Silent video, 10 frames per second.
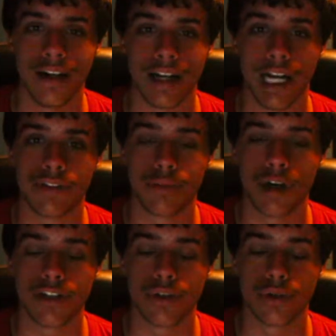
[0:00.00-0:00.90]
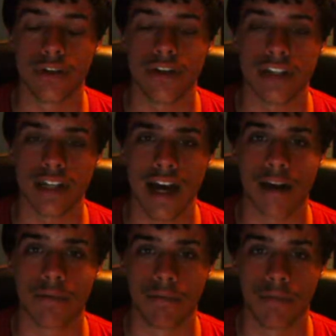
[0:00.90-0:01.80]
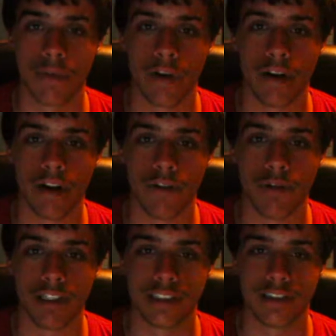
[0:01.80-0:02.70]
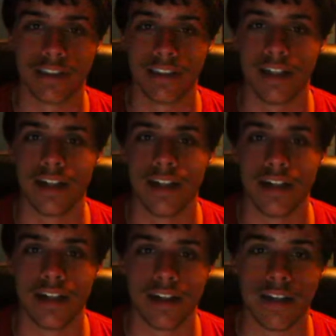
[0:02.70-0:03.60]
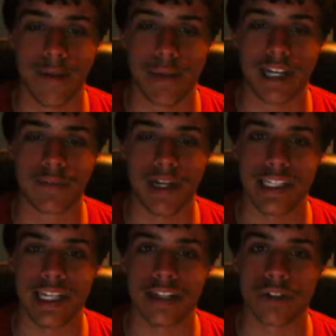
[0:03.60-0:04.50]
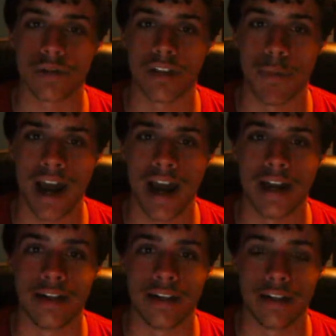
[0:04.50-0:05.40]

last for about 2 or 3 years and die, which that makes PCs look really bad.